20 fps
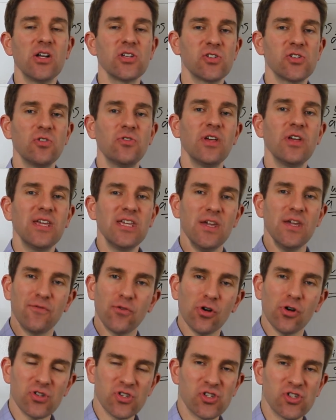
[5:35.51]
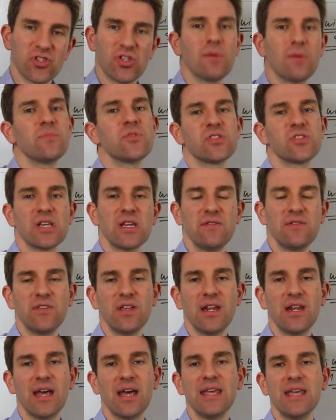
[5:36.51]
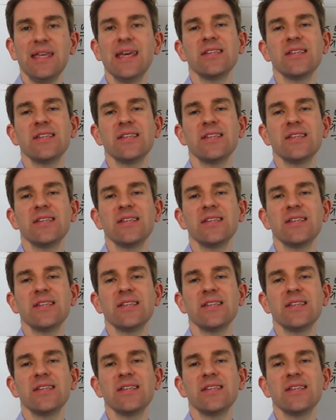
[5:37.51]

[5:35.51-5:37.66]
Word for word: so that you've got some safety net.